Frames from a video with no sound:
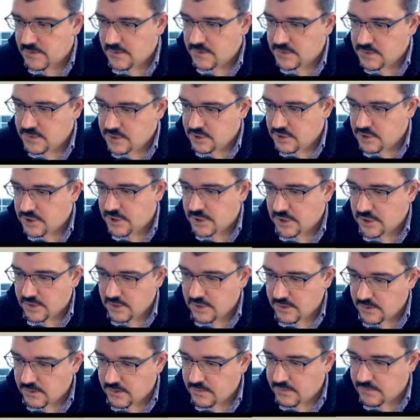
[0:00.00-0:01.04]

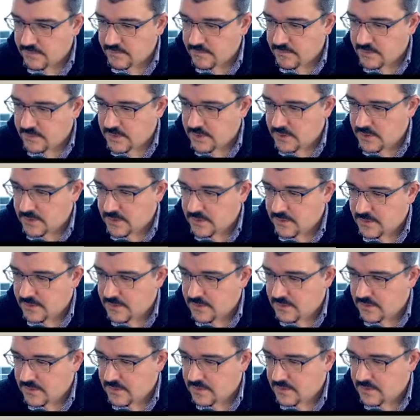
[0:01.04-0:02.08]
Shalom.
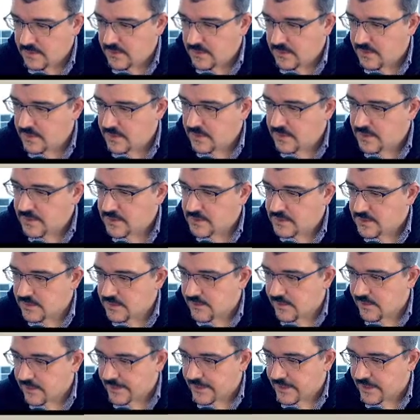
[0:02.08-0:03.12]
So
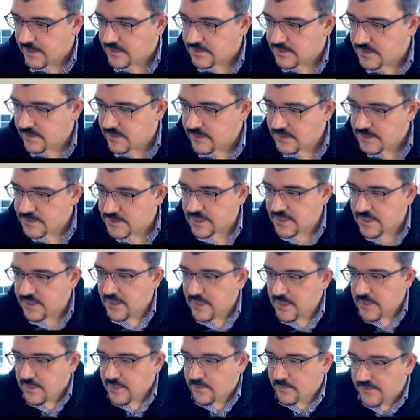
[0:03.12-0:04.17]
there we go. So you see,
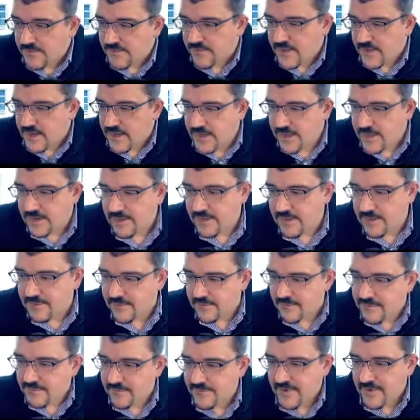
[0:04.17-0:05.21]
we've got
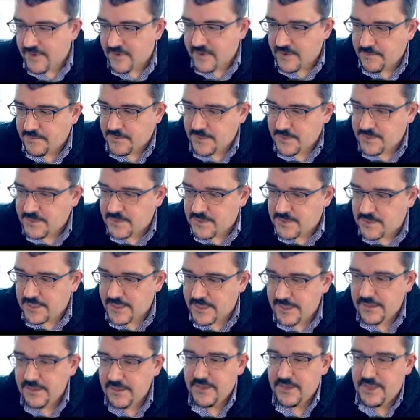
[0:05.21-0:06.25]
variables
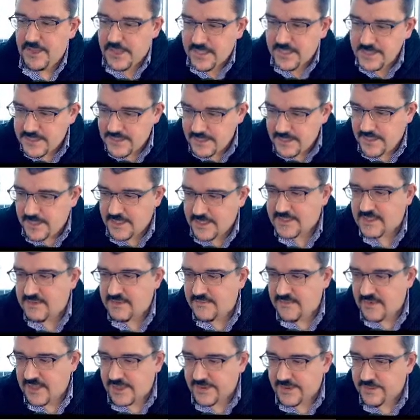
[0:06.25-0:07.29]
in lots and lots of
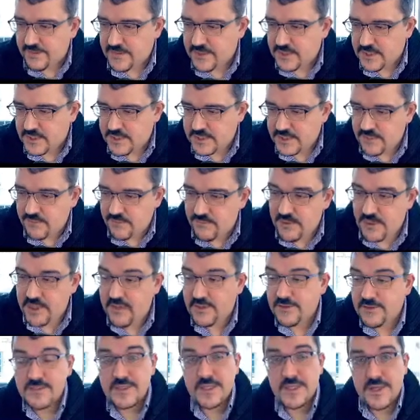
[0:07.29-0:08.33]
languages, and we can
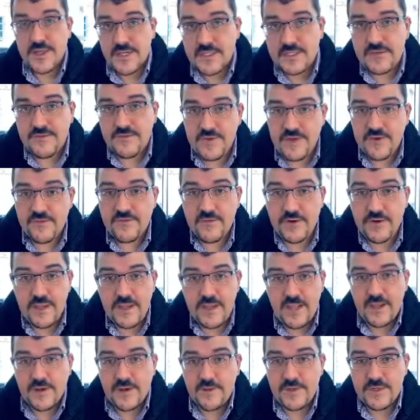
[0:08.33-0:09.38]
use lots of different
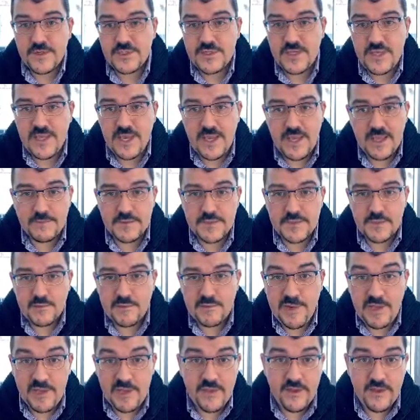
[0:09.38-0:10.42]
language names. So
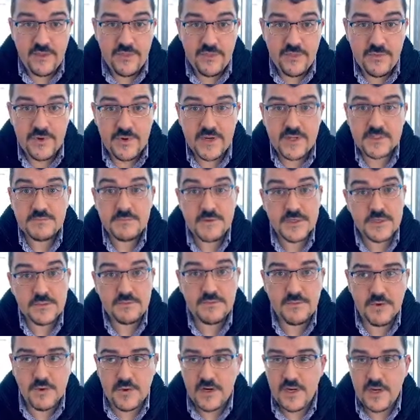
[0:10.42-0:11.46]
Python 3 is much
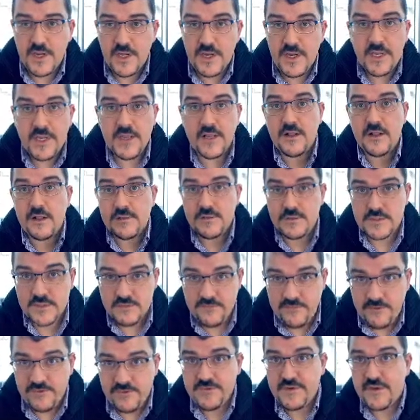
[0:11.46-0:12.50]
more inclusive
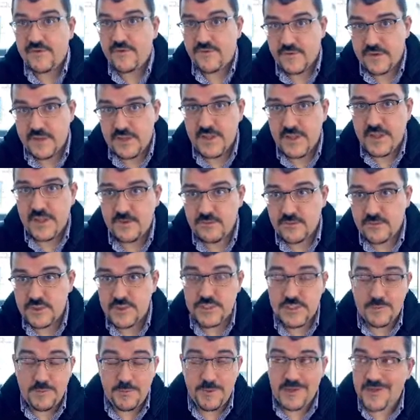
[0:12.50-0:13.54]
of different
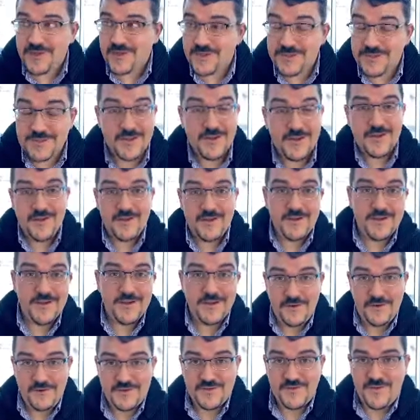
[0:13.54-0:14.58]
languages because,
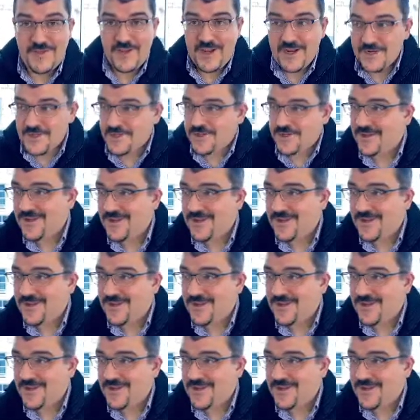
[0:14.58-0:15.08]
newsflash,